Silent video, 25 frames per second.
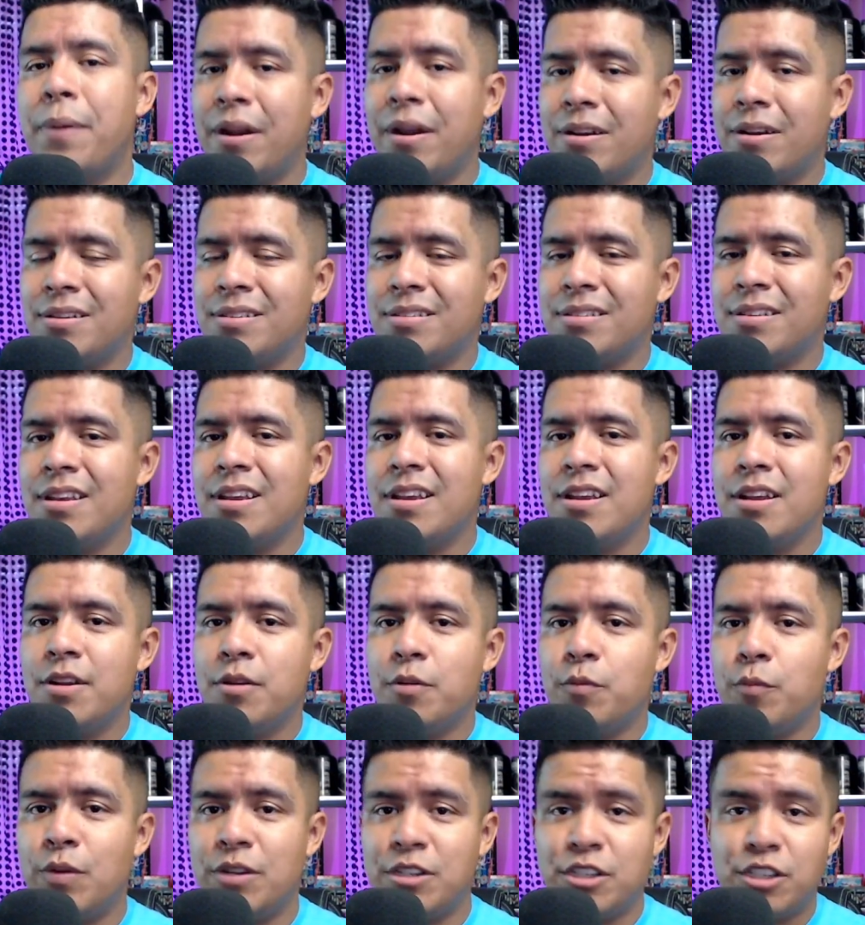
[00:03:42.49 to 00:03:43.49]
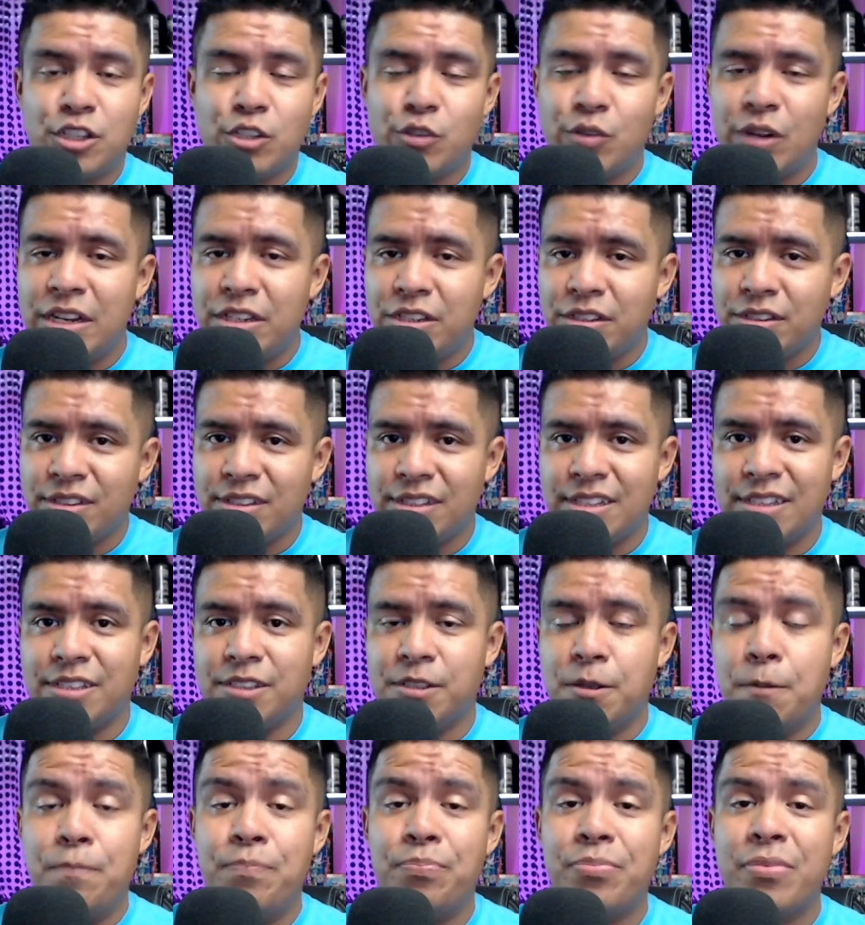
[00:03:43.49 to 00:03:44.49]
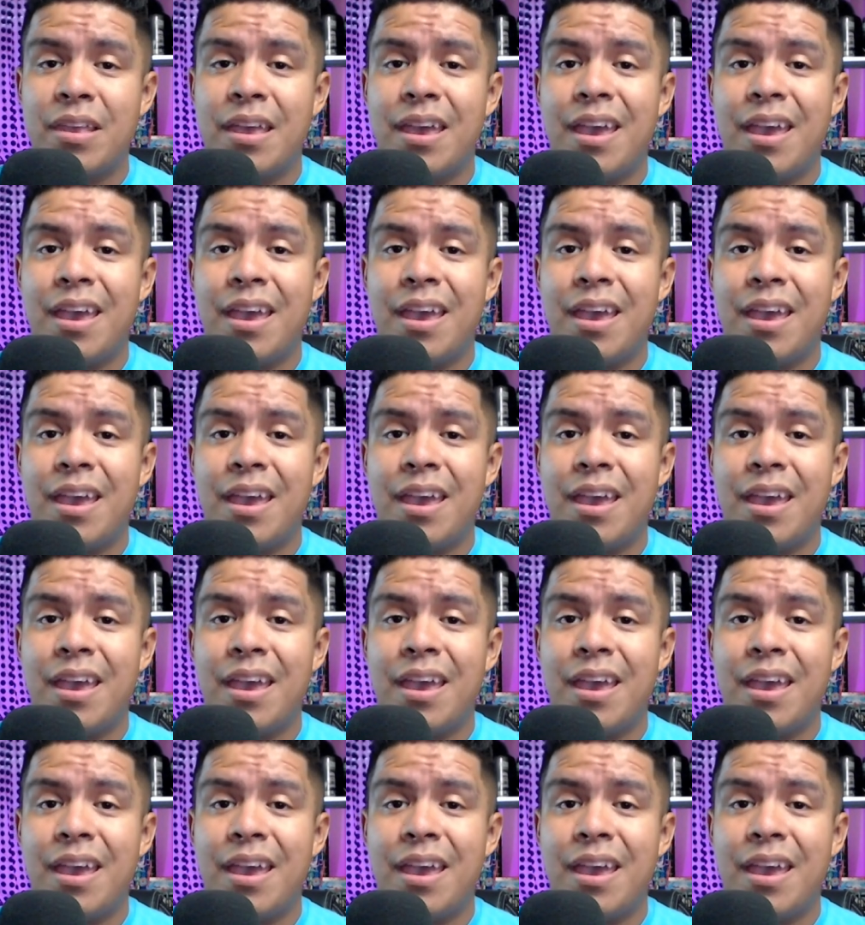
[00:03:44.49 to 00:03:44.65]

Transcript: Paris registration system